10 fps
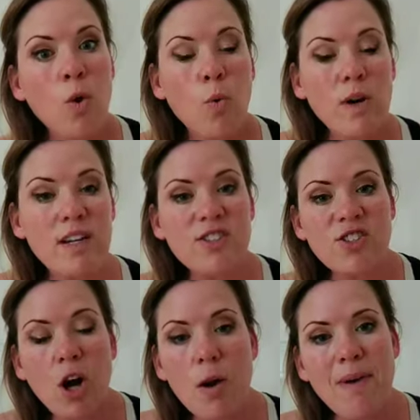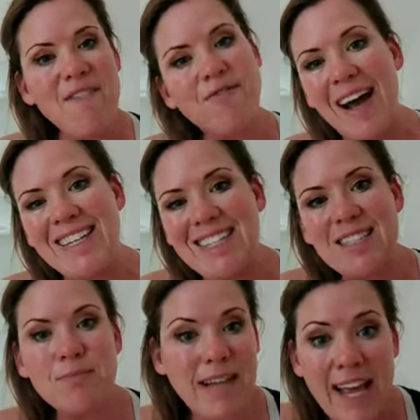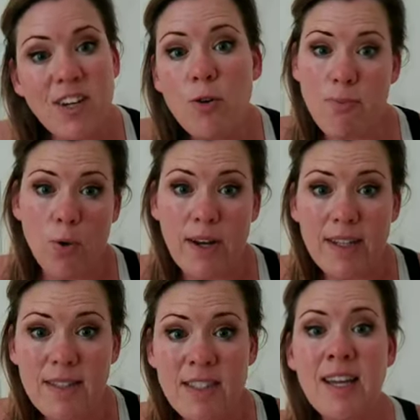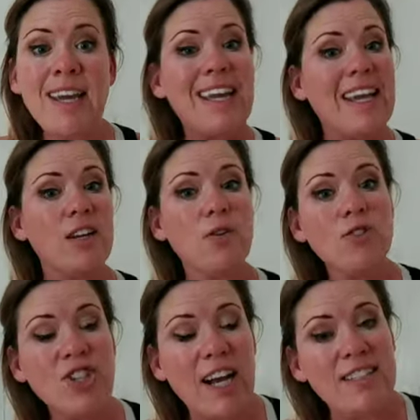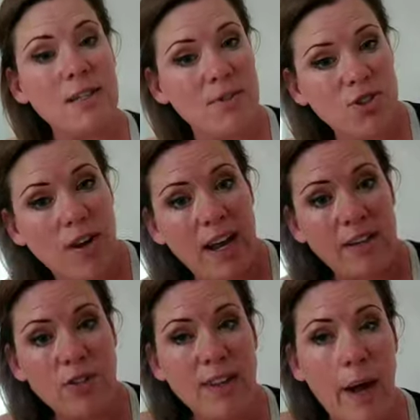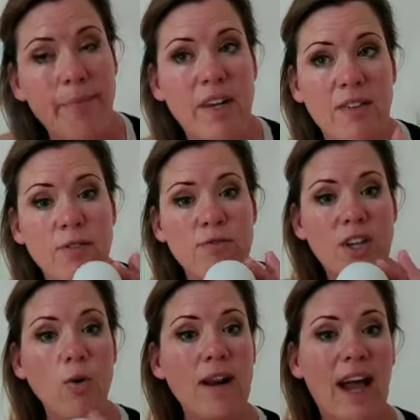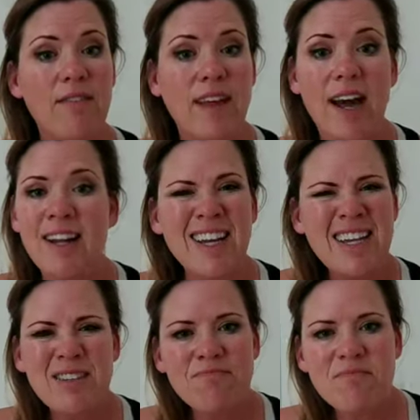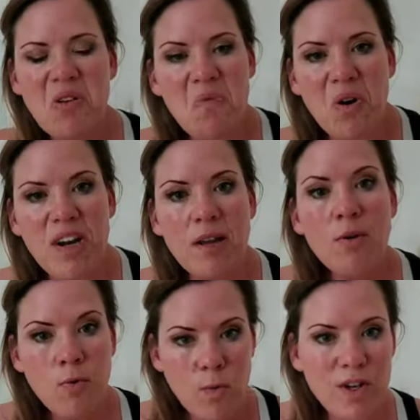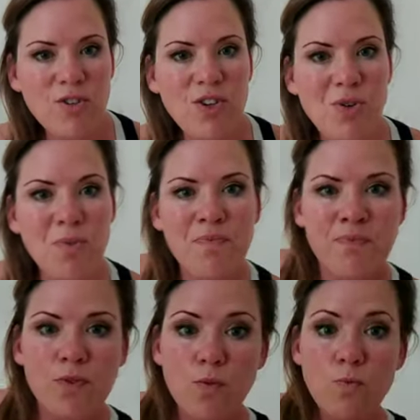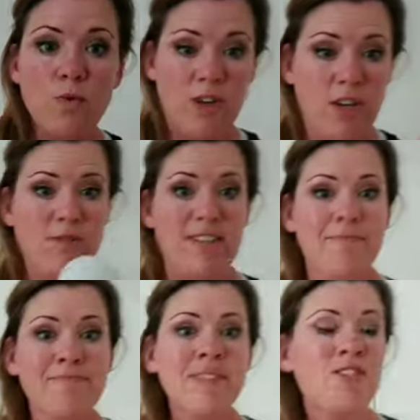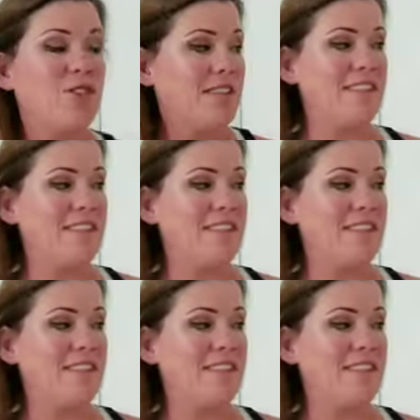we're gonna start by finding some tender points in your chest. I'm gonna show you how to do that. And if you don't have that, don't worry. When you do, you can use it. So this